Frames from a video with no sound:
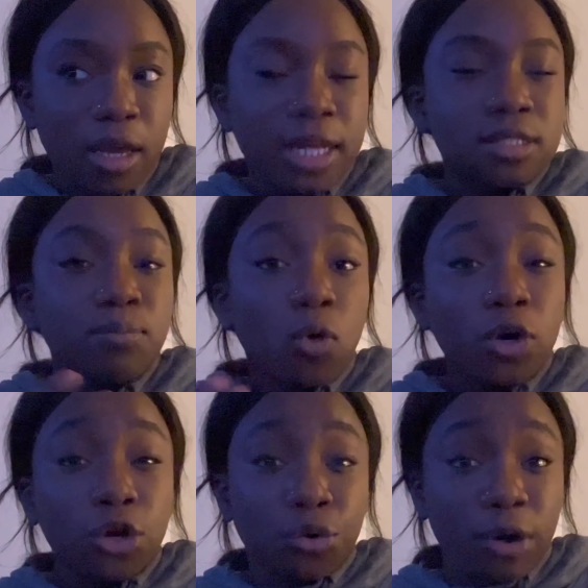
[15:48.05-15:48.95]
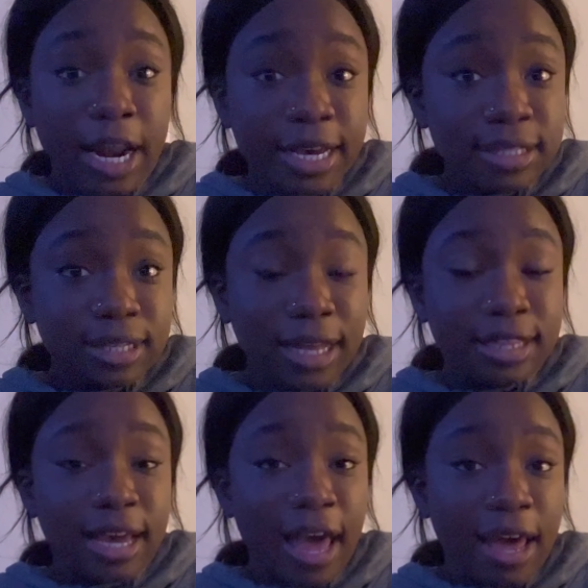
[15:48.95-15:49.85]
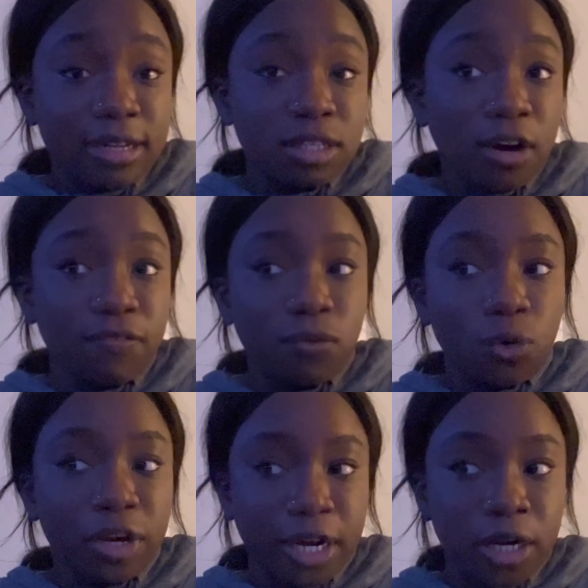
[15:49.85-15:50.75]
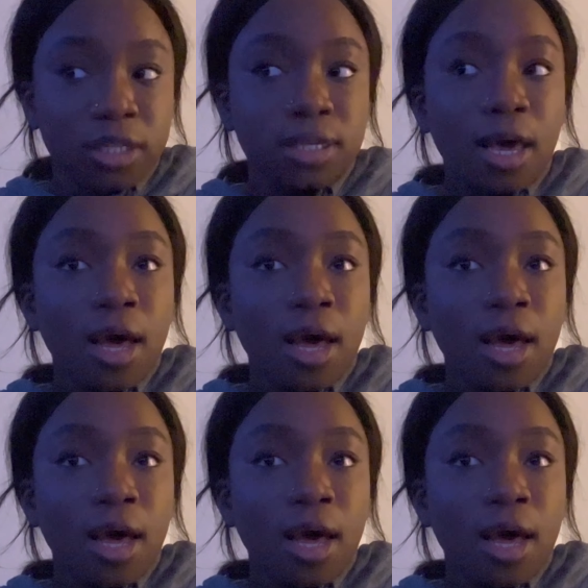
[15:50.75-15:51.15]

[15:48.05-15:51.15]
It's more credits at the end of four years,